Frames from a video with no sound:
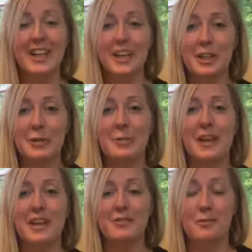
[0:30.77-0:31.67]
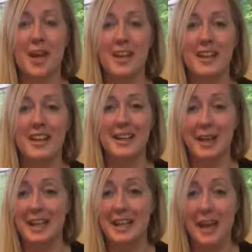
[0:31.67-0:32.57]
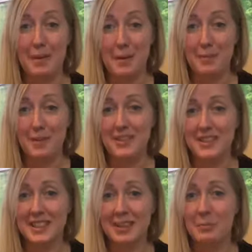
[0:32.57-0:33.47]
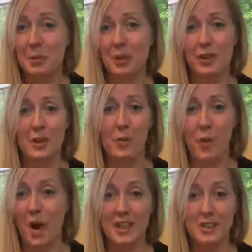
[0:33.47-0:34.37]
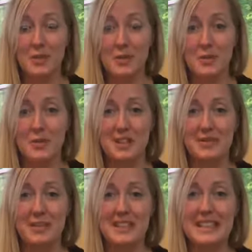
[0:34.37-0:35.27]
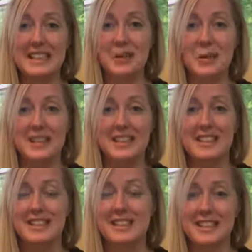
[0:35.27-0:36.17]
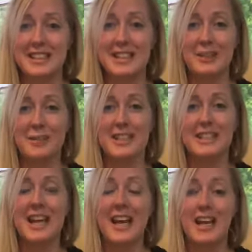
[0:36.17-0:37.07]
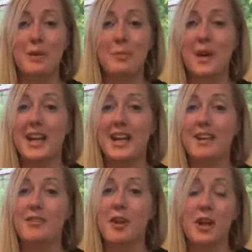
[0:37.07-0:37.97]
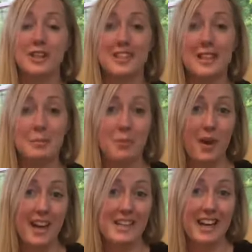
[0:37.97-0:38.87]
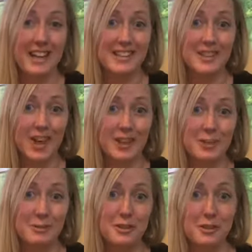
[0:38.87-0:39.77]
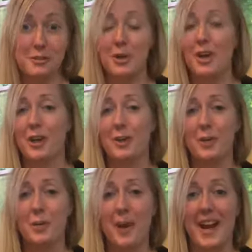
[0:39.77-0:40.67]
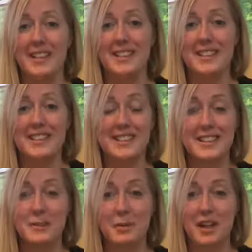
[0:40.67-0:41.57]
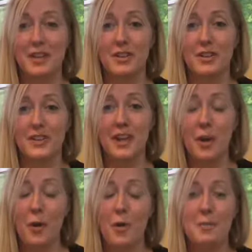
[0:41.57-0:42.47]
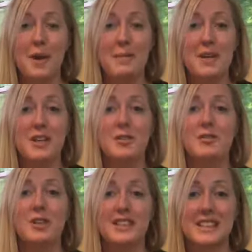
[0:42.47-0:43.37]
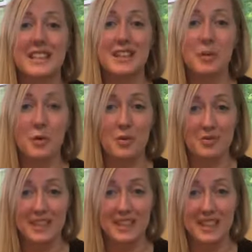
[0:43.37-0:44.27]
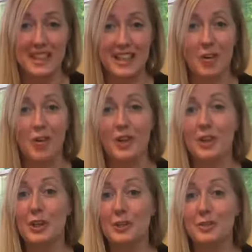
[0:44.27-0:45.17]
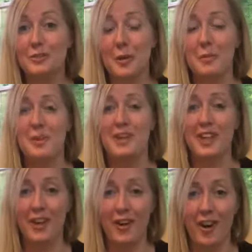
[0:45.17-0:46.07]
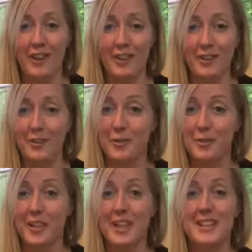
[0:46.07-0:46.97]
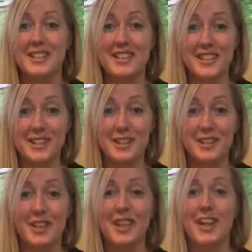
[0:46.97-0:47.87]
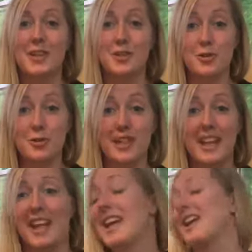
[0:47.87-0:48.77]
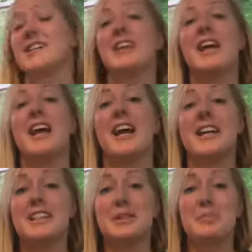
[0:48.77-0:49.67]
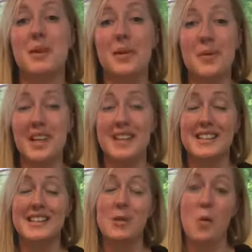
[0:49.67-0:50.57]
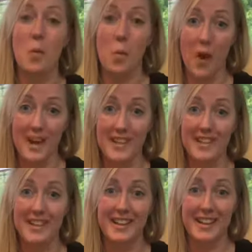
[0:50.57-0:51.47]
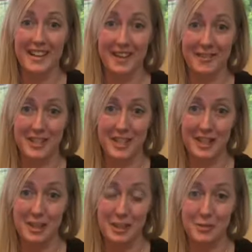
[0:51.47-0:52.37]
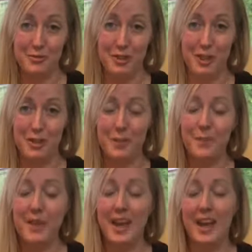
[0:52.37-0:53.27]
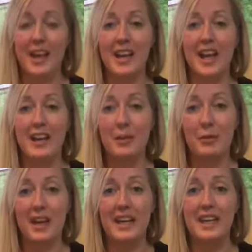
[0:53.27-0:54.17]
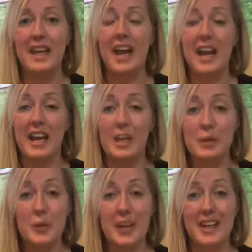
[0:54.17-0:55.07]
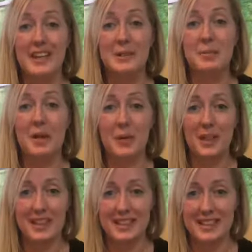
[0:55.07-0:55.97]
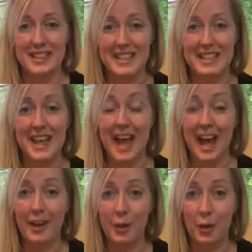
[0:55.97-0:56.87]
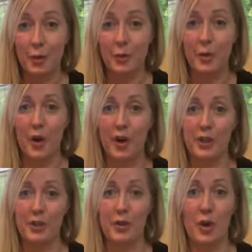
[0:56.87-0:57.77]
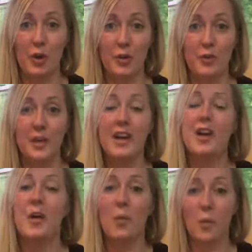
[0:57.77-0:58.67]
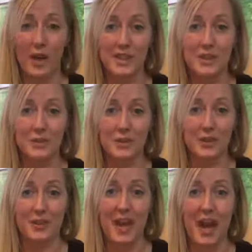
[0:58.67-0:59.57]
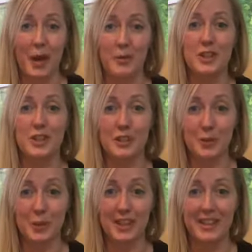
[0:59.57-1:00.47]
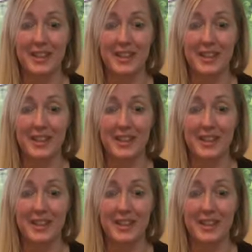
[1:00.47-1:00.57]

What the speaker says: You may have read a Gabby Bernstein book that walks you through different sequences and series. You may have seen Brad Yates on YouTube, who practices this regularly, or maybe you've seen or visited or learned from Nick Otner or his sister, Julie, and experienced what EFT can do for you. At any rate, you can experience this at home on your own once you learn how to do it.